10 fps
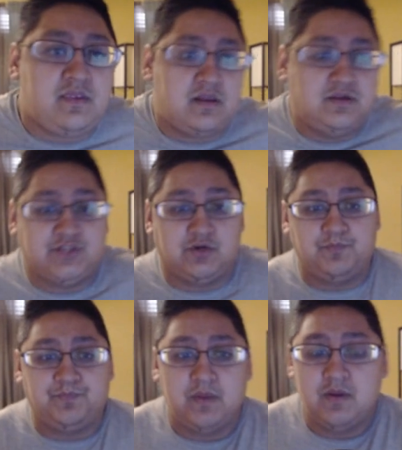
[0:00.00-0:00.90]
So
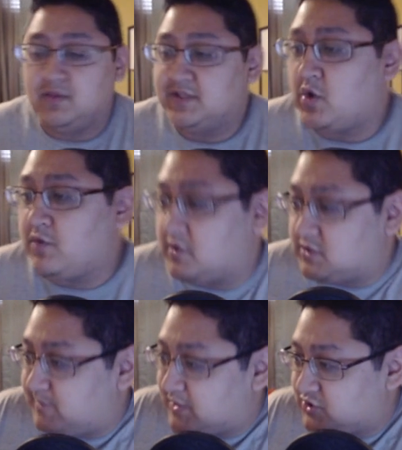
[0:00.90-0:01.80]
let's go over her
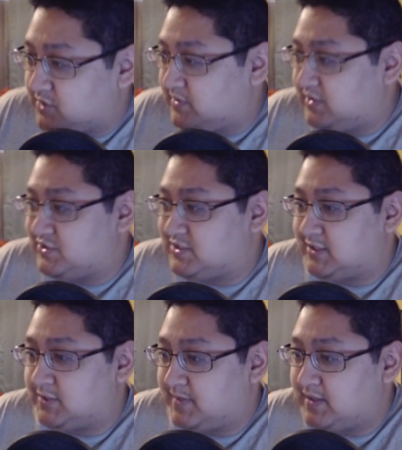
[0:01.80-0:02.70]
special ability just a
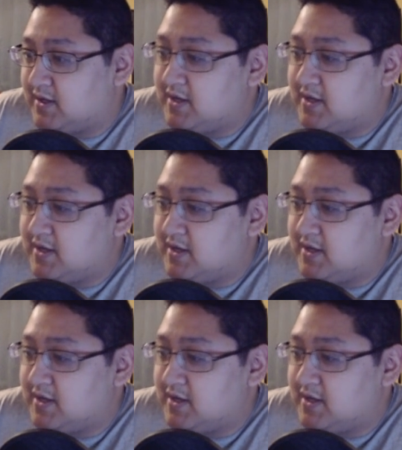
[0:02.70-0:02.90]
little bit.